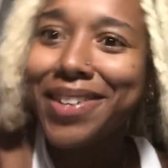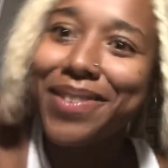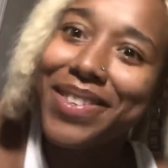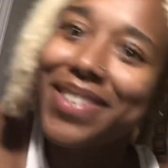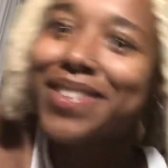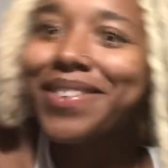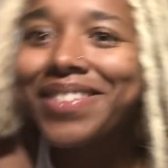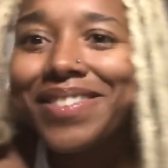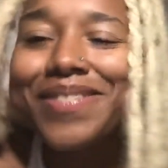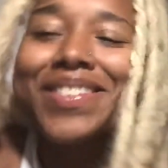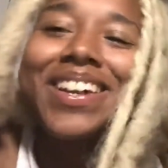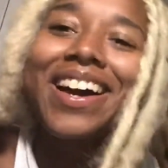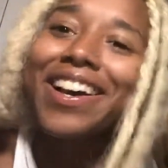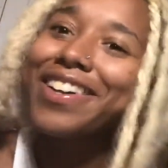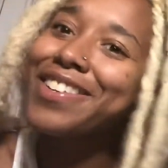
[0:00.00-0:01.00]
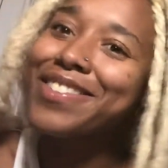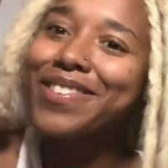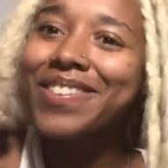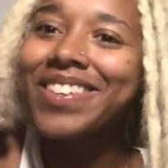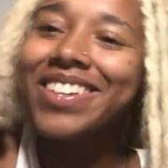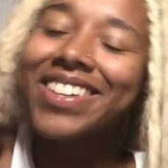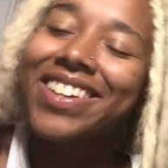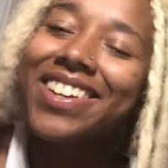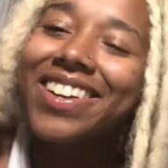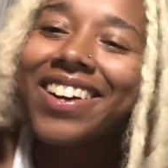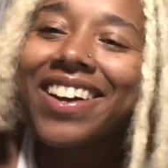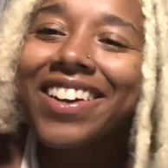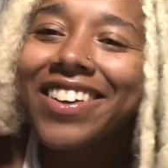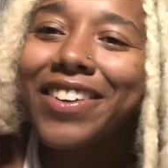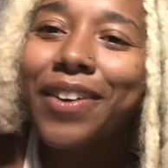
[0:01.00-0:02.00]
You know what I mean? How you doing?
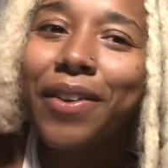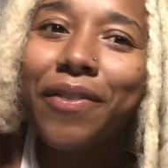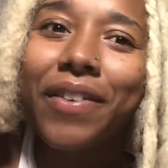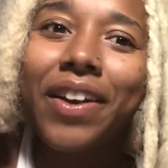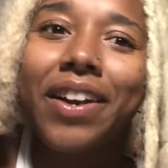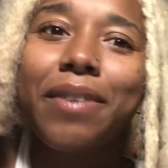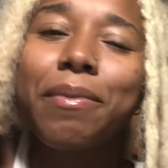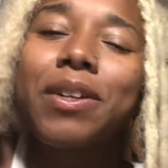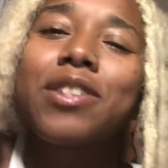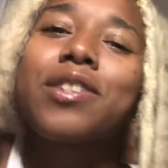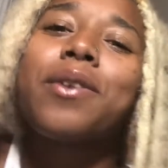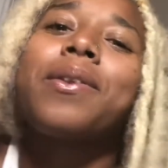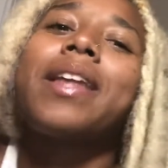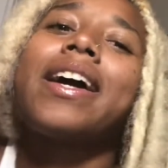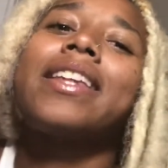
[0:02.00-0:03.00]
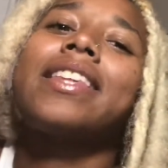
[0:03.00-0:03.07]
Very much so like